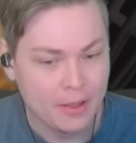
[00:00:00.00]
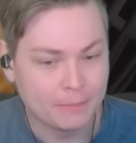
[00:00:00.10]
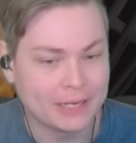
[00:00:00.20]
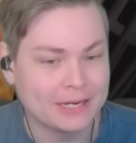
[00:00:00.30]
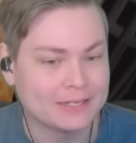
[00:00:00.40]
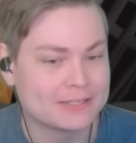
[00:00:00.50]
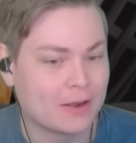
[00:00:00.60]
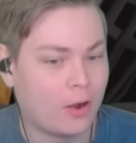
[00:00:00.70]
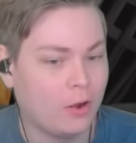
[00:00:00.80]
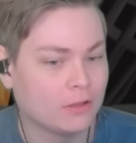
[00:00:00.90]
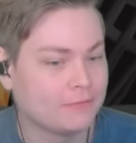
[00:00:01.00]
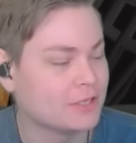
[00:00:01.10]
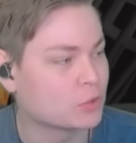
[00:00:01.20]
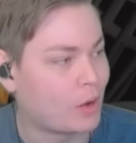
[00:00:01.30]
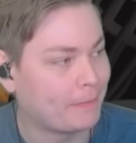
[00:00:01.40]
Because all of
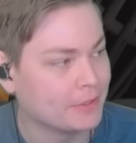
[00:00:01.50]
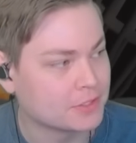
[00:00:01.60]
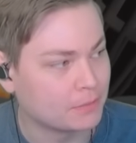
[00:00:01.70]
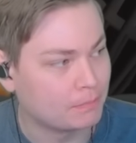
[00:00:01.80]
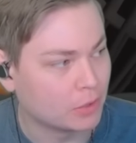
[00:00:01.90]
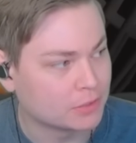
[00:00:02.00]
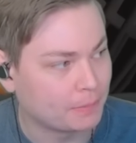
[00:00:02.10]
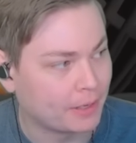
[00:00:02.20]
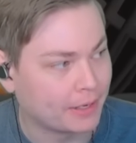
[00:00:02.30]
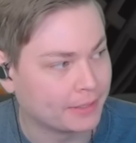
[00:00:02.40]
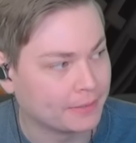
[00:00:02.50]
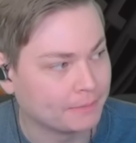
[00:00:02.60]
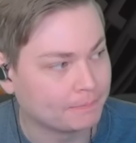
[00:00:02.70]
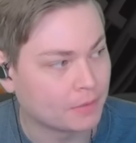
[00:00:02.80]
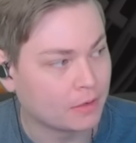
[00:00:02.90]
these weapons are multiplied
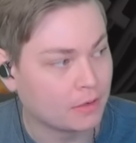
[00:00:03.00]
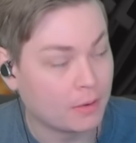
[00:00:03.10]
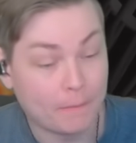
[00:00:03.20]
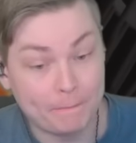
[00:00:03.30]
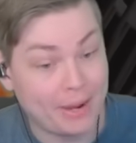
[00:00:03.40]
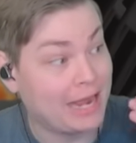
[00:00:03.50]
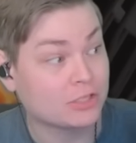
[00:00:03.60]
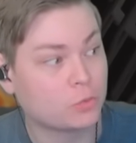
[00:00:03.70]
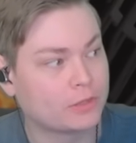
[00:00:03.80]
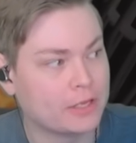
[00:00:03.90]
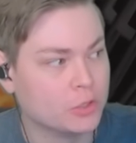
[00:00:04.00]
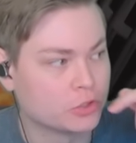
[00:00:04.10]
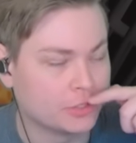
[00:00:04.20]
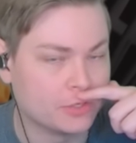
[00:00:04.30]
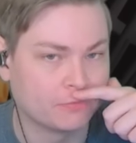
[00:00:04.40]
past what they
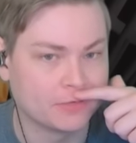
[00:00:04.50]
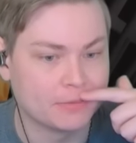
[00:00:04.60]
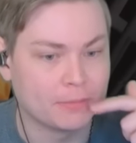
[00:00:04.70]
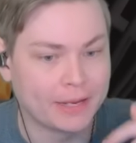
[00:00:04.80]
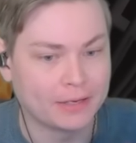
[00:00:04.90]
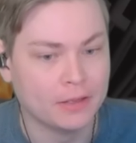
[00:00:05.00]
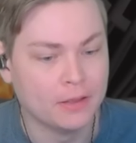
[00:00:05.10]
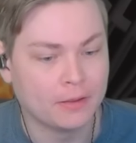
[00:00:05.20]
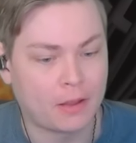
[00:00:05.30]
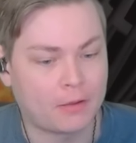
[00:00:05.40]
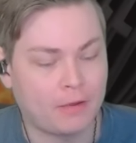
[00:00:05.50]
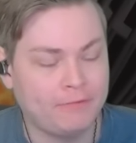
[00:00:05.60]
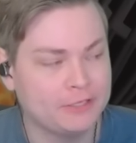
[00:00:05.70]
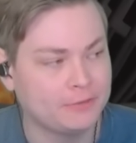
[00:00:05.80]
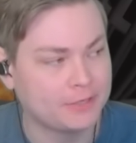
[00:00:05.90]
usually do for Demon Bane.
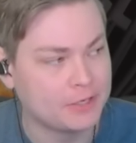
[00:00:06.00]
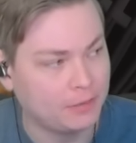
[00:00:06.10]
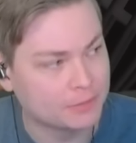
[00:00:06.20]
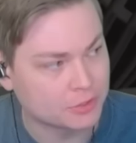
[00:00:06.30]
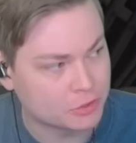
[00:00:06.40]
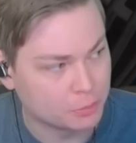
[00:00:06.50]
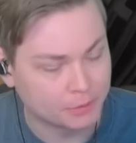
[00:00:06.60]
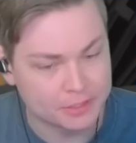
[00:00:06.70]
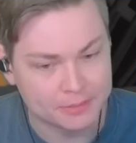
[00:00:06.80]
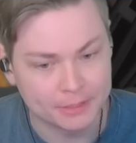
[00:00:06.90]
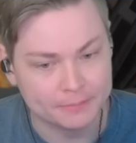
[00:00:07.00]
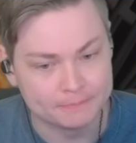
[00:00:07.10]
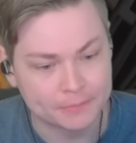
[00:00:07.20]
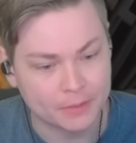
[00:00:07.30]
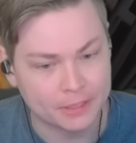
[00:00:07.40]
Effectively, Yama's a super demon,
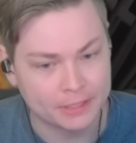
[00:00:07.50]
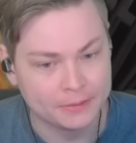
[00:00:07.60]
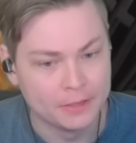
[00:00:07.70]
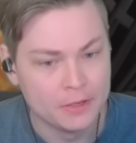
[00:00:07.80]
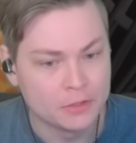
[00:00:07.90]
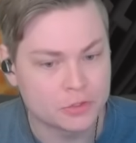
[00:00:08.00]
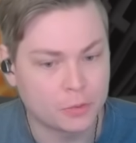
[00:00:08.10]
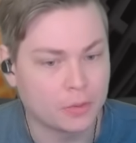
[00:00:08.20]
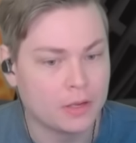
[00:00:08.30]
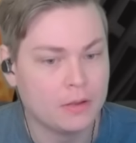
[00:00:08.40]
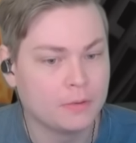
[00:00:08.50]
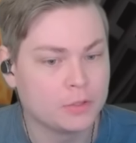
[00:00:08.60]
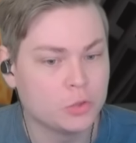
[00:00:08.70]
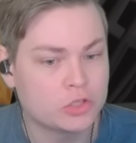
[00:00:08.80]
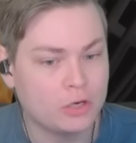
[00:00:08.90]
okay? So
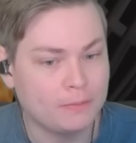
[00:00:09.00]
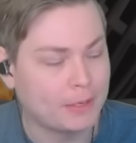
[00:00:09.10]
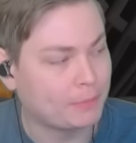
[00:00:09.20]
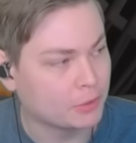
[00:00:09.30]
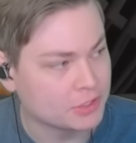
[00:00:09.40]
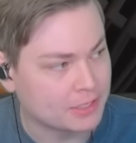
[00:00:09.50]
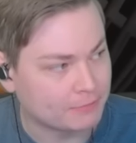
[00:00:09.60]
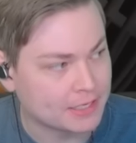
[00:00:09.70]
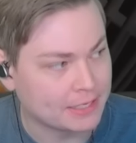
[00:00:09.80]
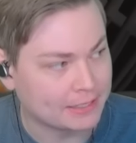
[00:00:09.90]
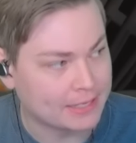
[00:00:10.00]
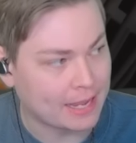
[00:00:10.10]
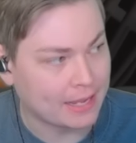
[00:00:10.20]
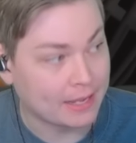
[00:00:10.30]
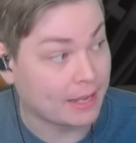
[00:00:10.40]
you saw my Purging Staff was hitting, like,
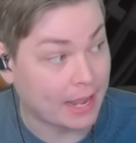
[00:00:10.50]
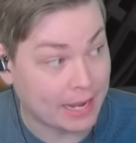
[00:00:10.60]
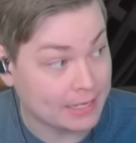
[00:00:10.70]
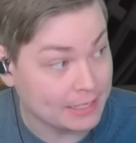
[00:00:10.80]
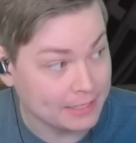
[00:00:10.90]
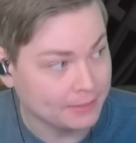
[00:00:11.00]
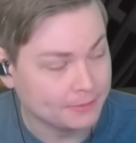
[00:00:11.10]
80.